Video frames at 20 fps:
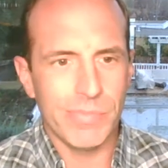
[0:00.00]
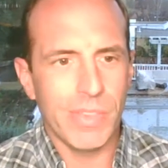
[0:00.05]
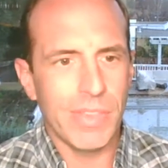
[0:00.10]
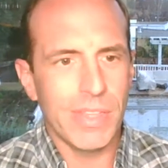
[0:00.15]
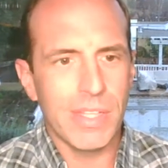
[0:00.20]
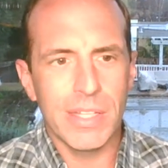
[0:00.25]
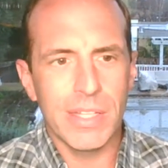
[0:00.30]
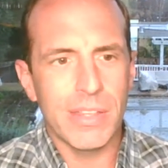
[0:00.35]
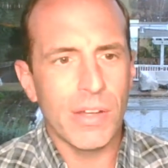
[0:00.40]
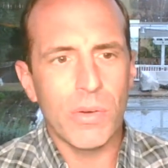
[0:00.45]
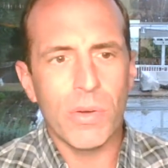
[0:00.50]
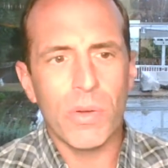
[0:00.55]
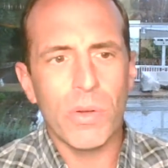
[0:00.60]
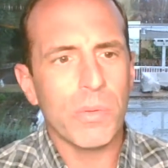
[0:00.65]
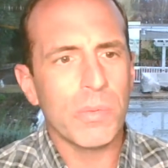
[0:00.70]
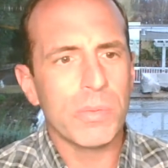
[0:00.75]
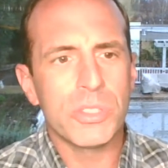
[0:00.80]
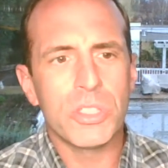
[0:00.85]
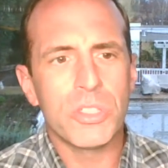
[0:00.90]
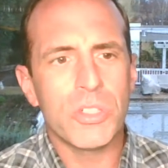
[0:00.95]
the
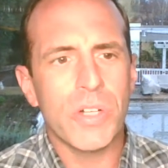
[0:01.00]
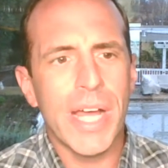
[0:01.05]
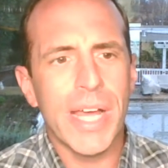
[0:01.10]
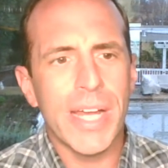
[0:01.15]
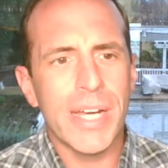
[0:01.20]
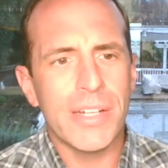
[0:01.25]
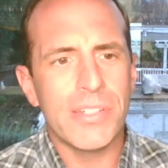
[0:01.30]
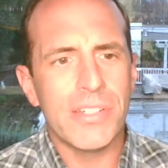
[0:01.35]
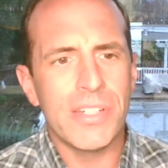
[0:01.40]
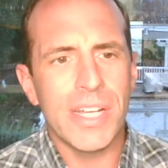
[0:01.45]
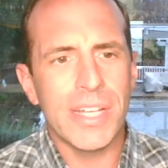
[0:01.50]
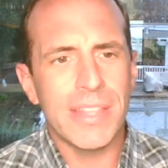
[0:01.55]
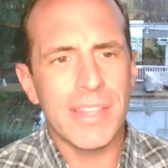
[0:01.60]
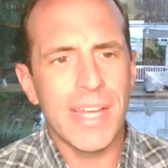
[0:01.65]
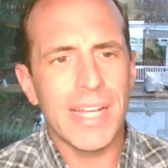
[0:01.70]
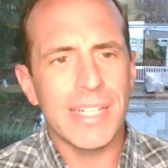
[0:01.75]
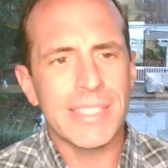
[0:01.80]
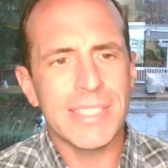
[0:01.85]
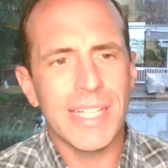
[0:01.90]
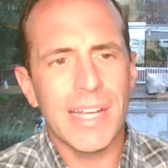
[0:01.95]
whole strategy at
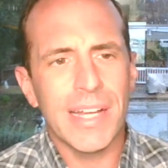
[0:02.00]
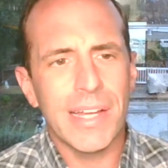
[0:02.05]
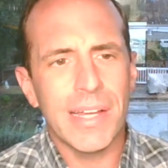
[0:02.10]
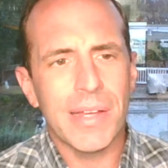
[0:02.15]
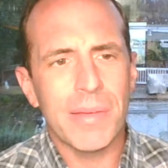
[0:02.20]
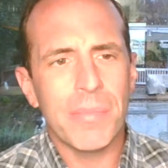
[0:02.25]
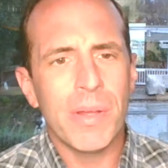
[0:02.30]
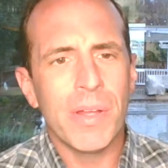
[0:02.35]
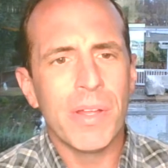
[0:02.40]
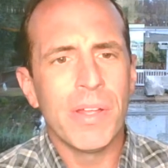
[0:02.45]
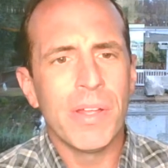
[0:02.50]
that time